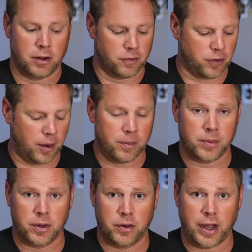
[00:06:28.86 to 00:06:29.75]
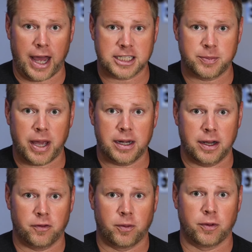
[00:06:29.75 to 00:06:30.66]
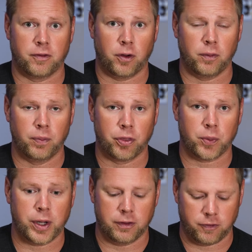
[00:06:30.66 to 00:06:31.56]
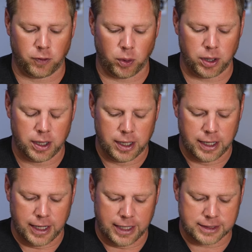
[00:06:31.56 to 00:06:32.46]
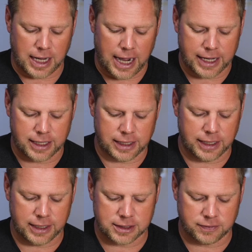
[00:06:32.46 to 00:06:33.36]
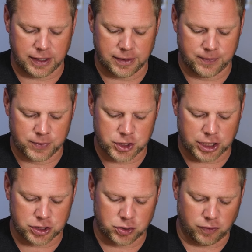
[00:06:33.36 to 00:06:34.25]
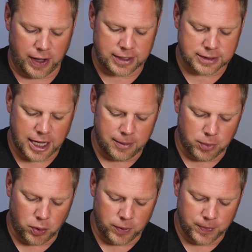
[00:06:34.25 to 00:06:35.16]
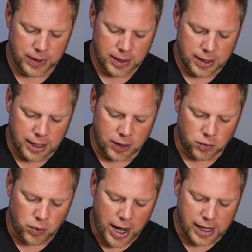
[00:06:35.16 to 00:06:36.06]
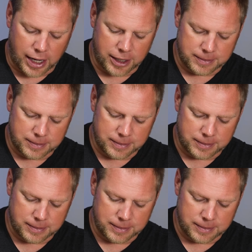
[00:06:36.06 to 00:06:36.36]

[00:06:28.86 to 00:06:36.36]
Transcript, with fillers: from the S Pen, from the Fold 3 and 4, is I can easily change this to a landscape mode and write on